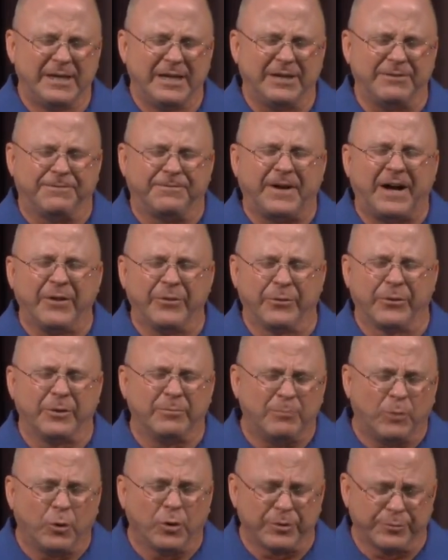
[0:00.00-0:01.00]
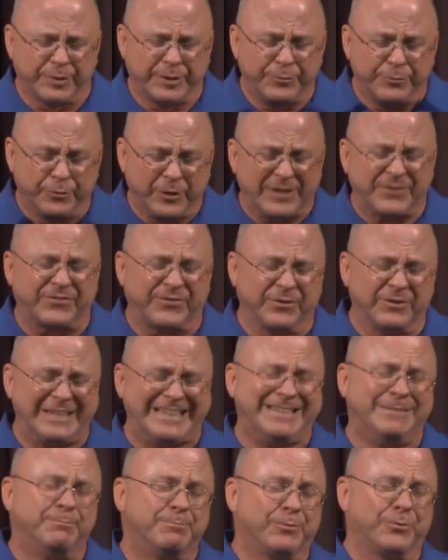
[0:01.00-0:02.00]
And Father, the more we wrestle
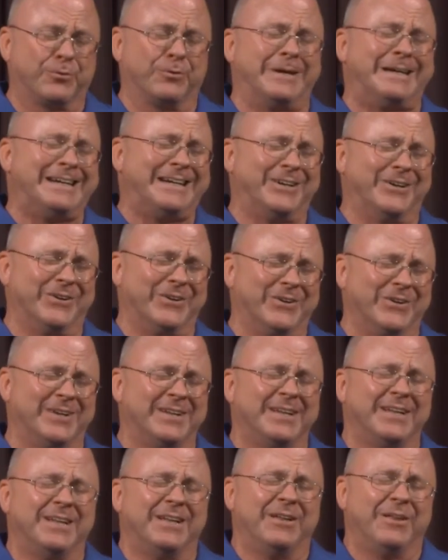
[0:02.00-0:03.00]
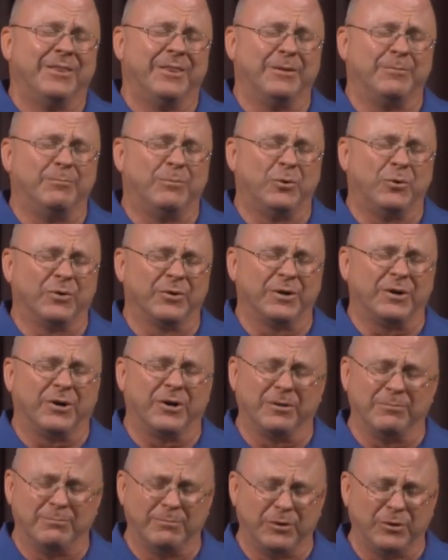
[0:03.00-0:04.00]
in prayer, the more
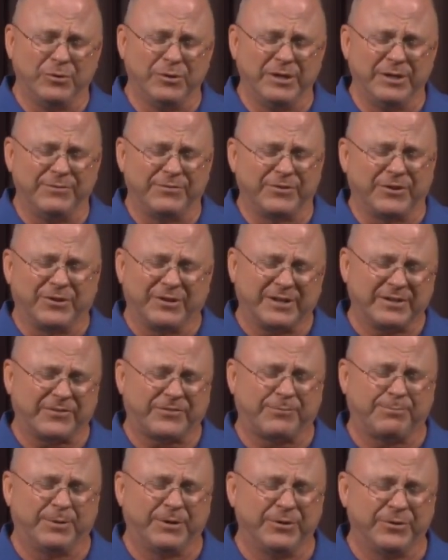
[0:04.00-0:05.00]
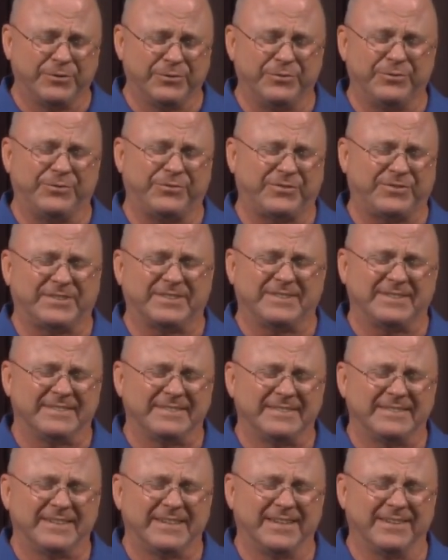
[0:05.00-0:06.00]
our motives are exposed.
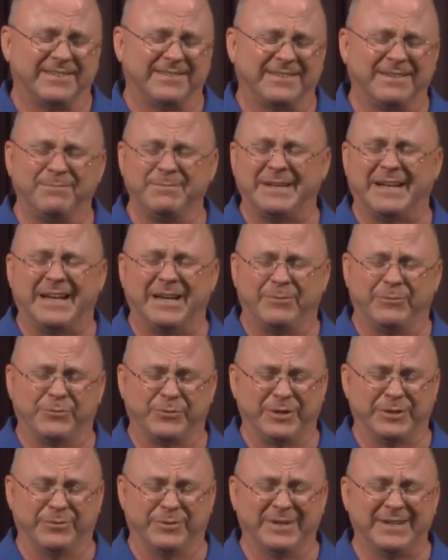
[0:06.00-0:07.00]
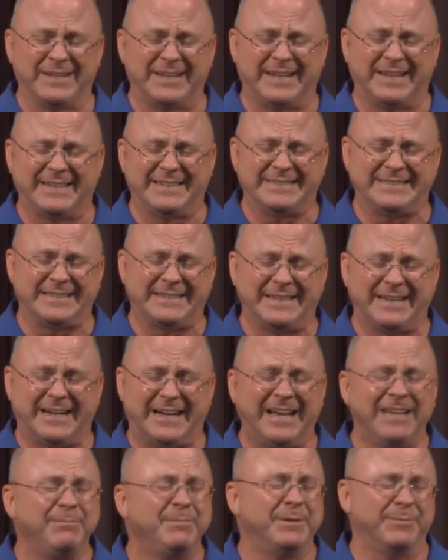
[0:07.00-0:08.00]
And sometimes we realize,
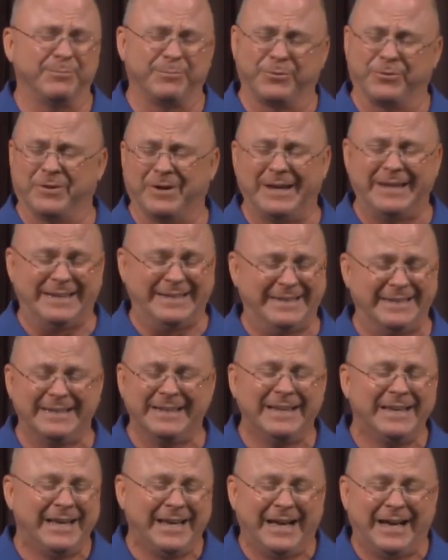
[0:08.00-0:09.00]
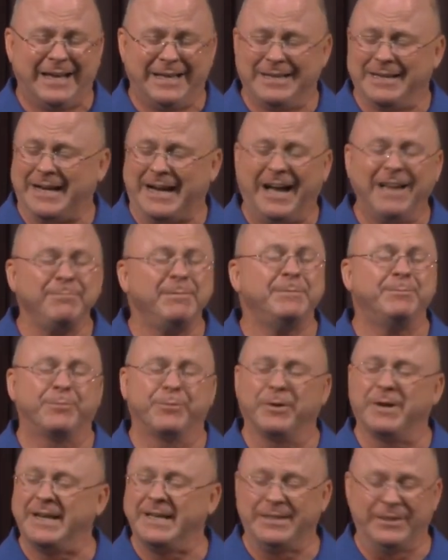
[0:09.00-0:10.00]
I've been praying. I've been
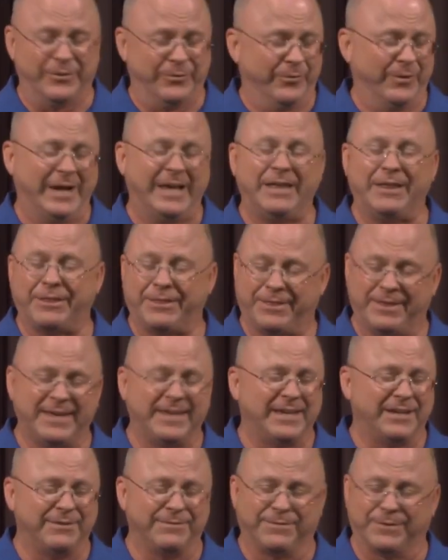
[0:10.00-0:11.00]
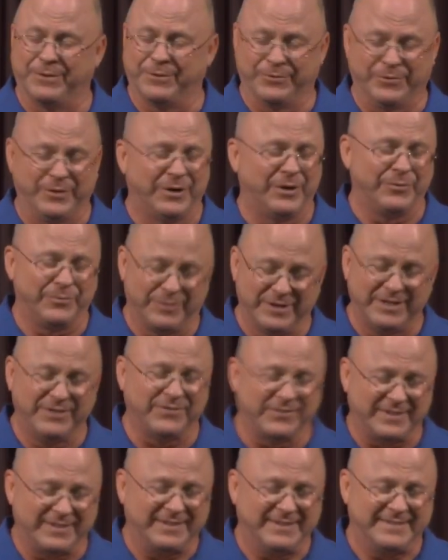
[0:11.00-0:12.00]
praying the right thing for the wrong
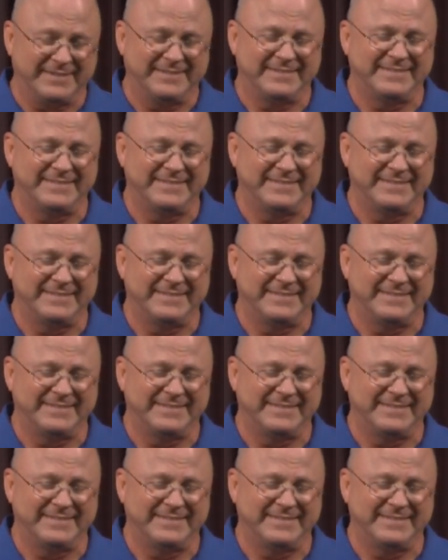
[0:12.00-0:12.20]
reason.